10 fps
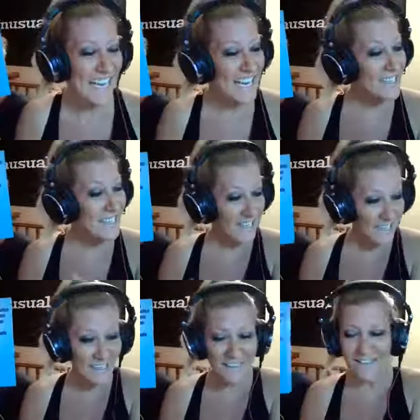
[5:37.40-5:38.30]
he
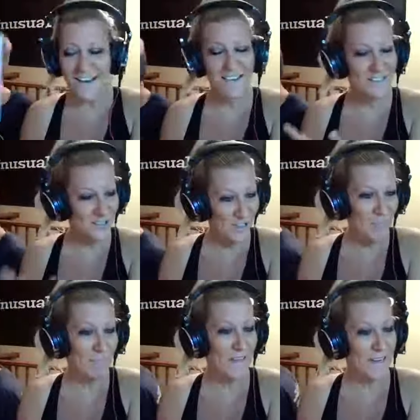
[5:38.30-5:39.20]
needed
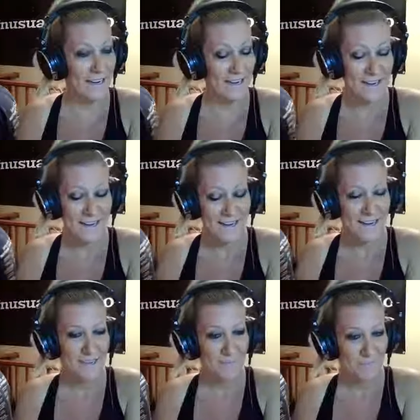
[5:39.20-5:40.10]
something
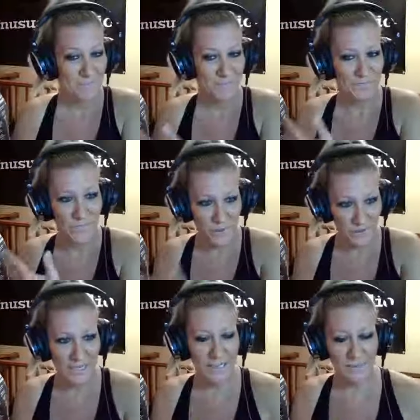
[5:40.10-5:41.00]
to
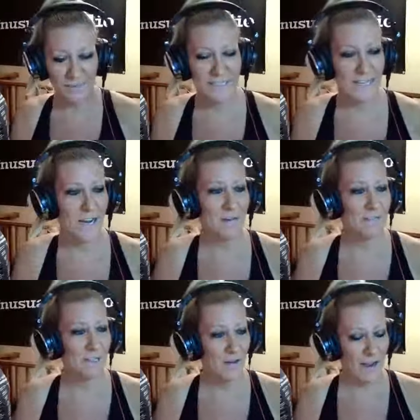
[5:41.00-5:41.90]
take up his time.
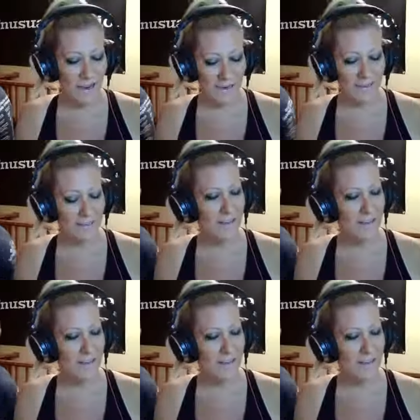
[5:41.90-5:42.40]
So I yes,